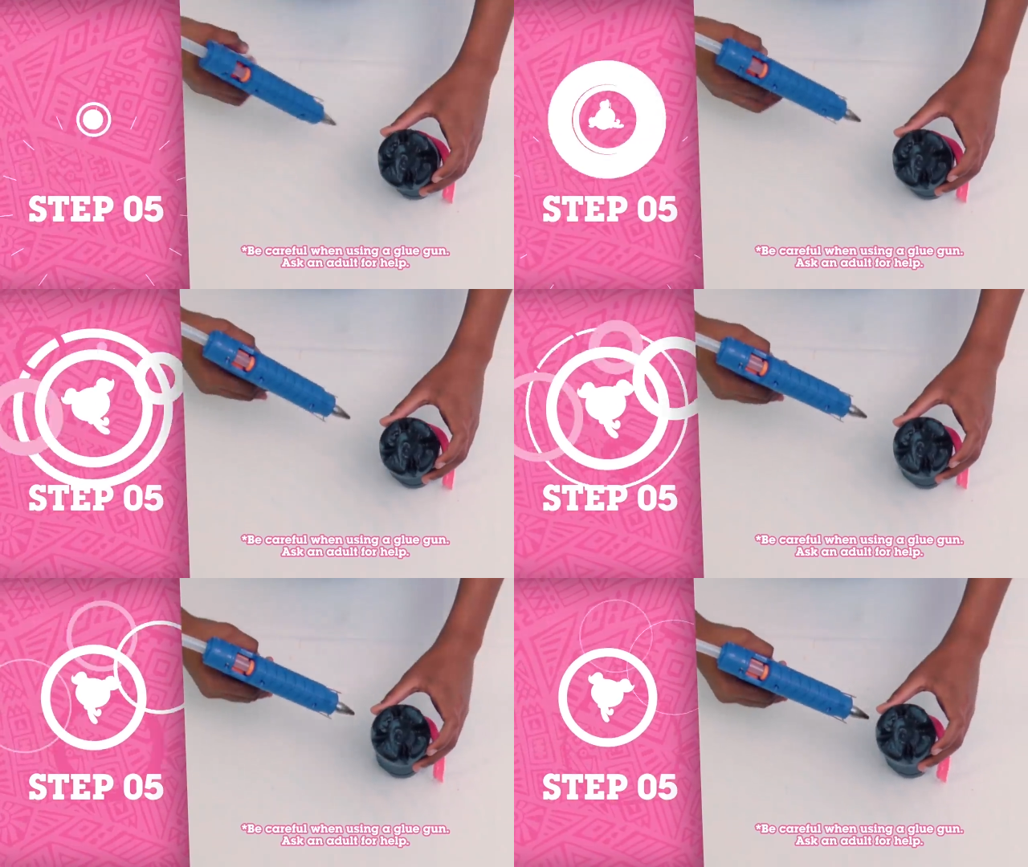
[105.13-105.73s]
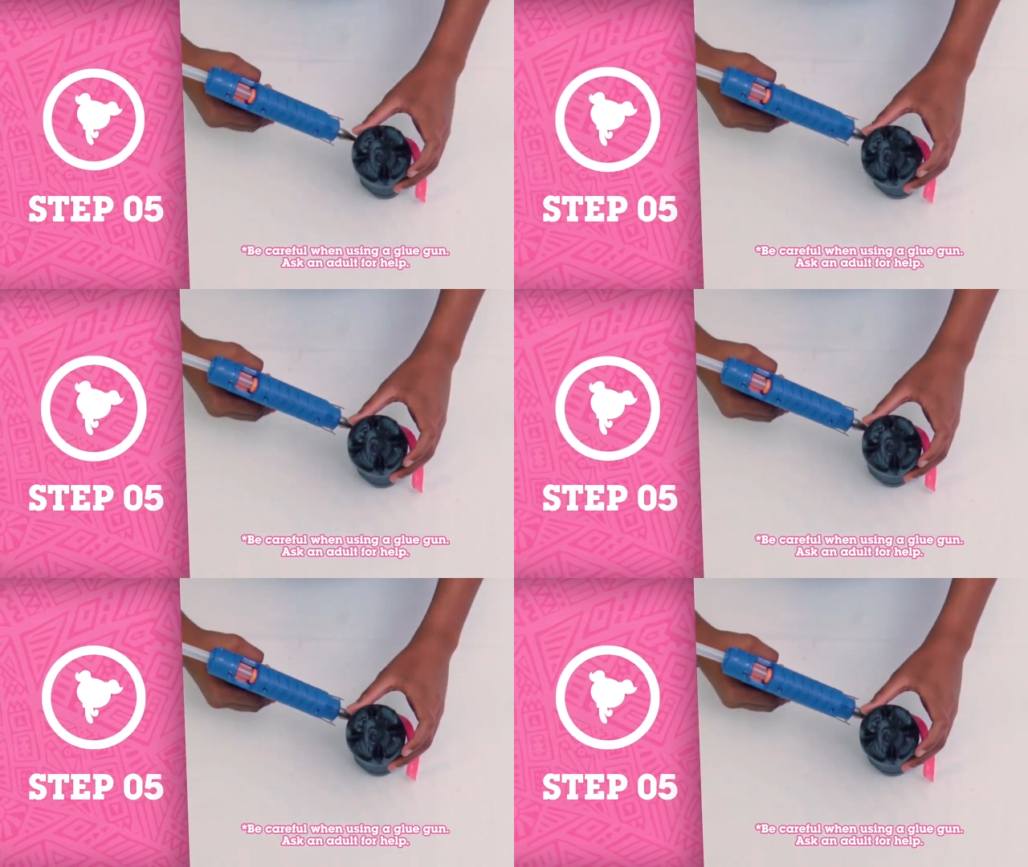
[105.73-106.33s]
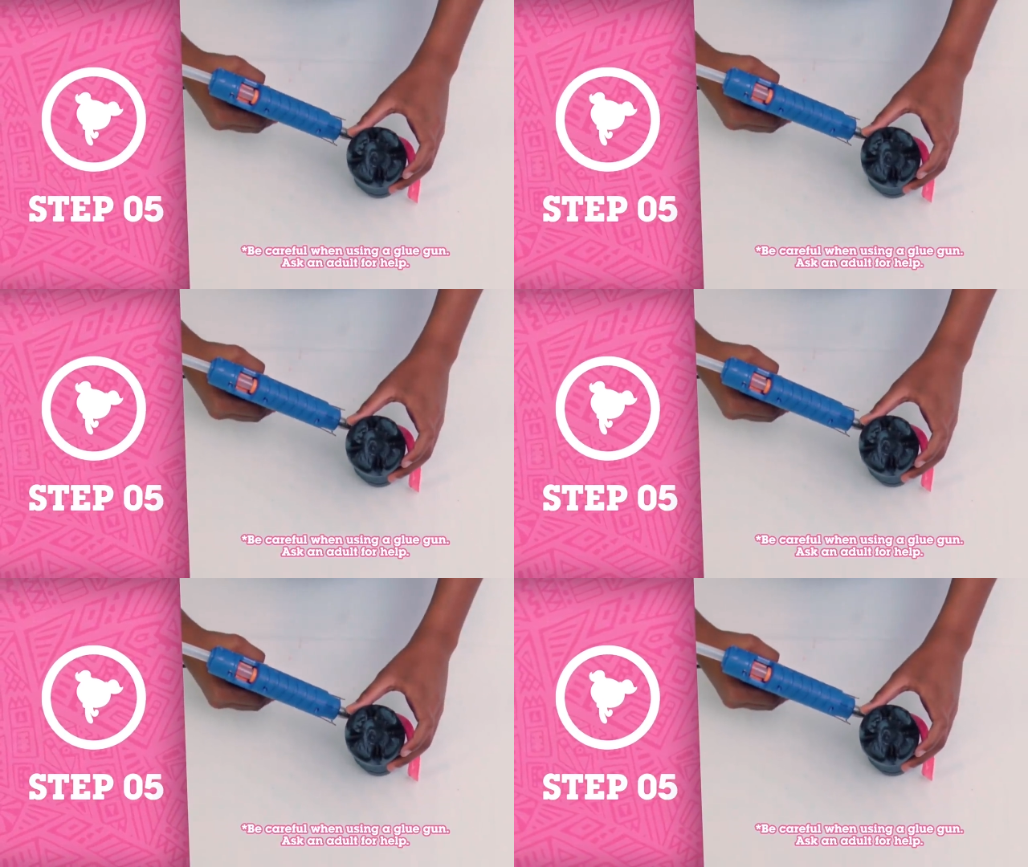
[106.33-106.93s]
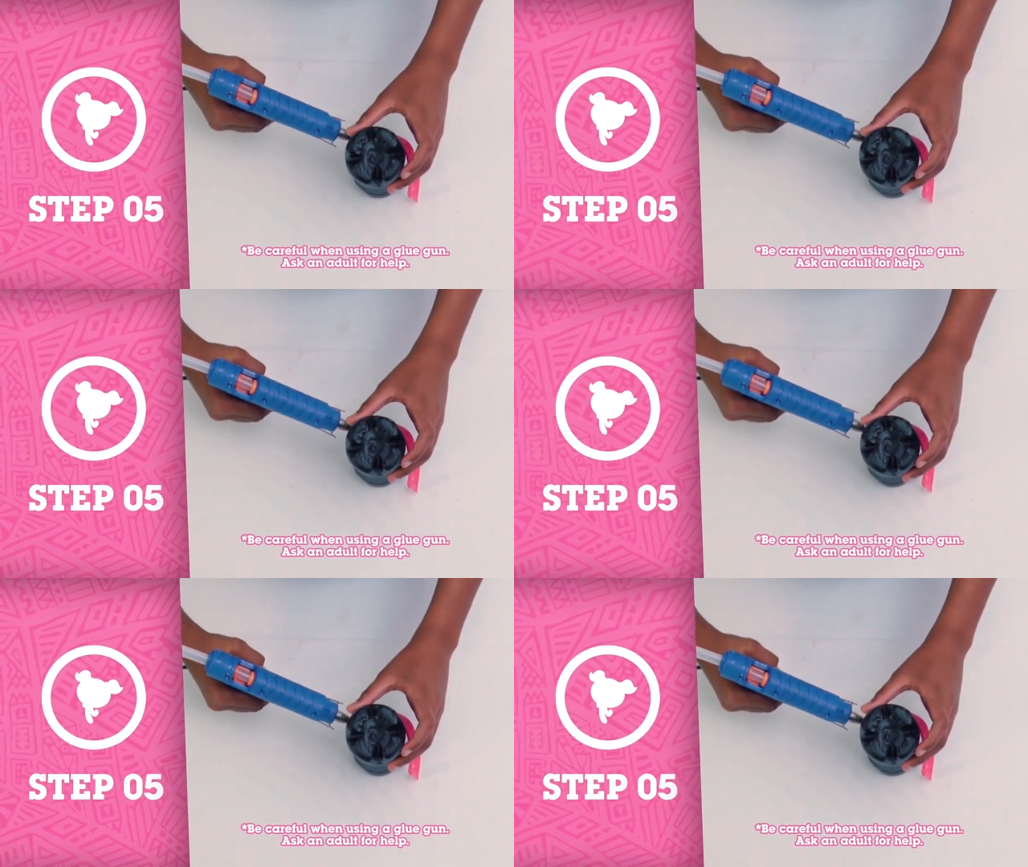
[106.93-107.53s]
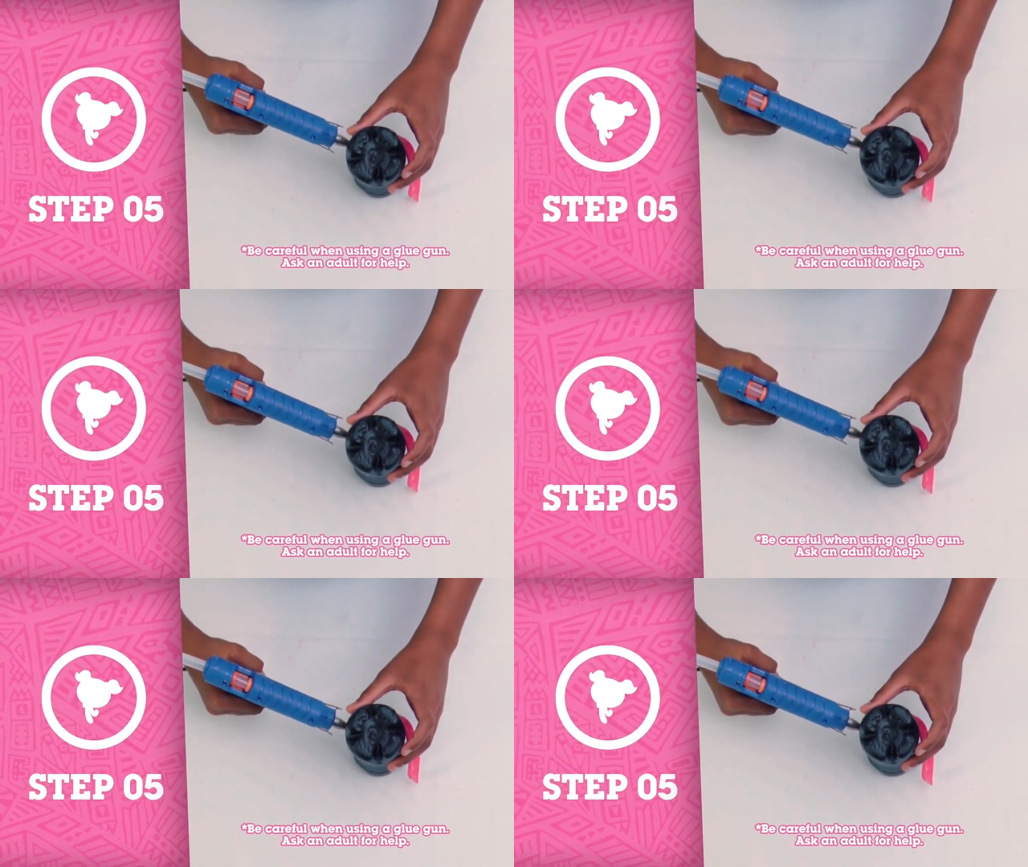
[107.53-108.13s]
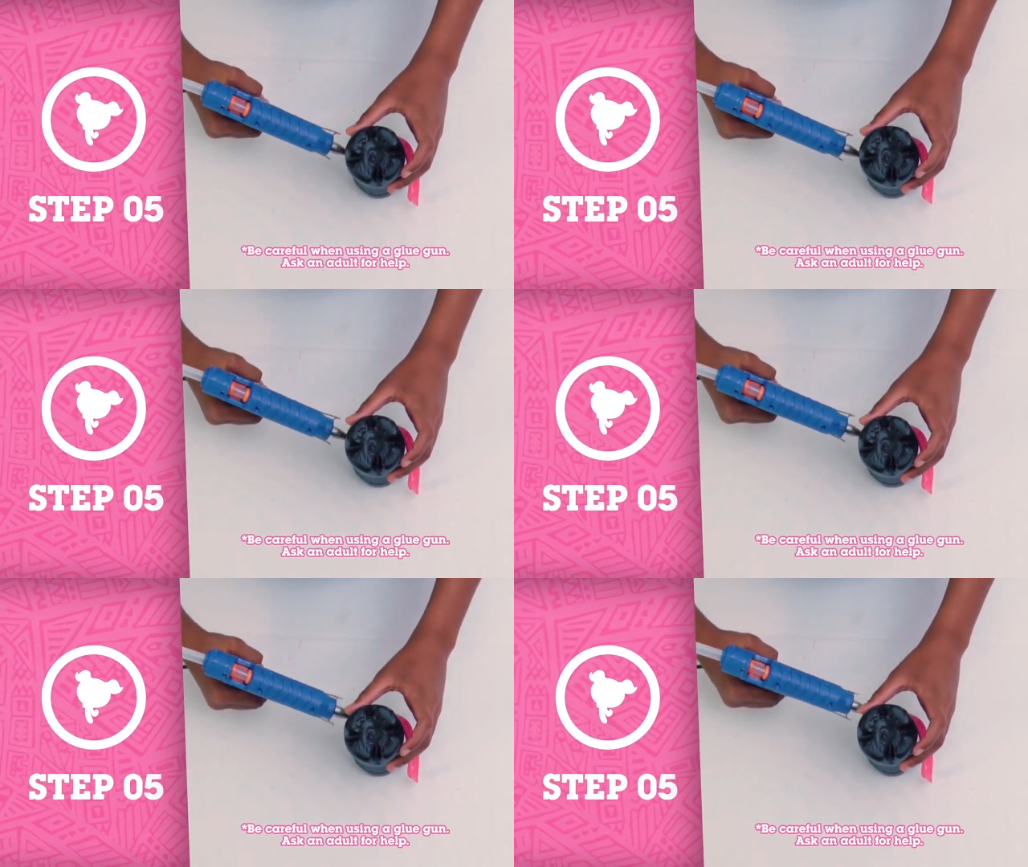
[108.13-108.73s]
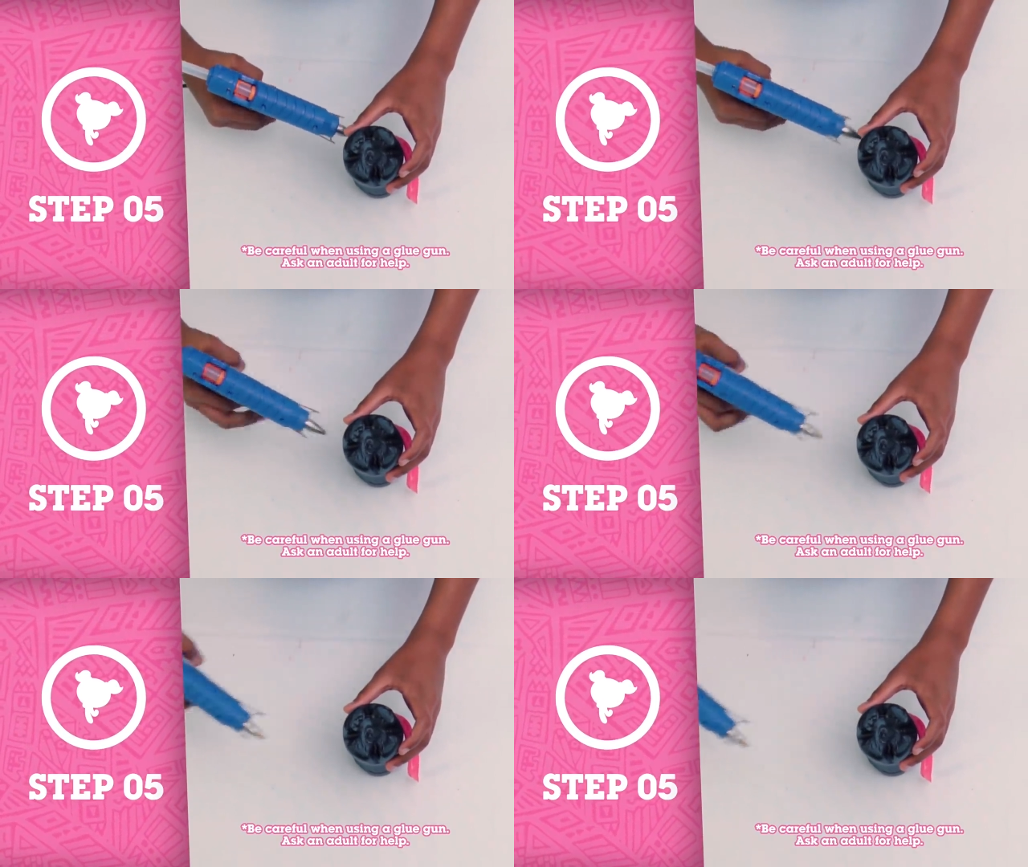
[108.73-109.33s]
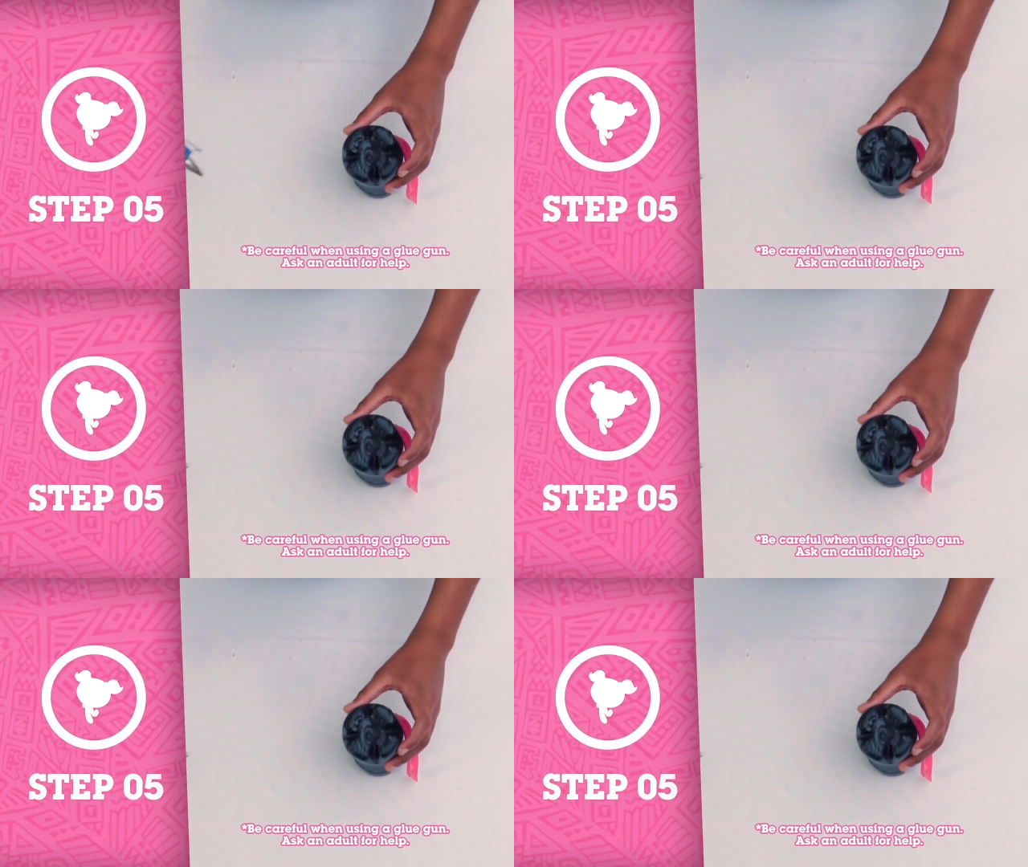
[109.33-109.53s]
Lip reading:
[unreadable: no face in view]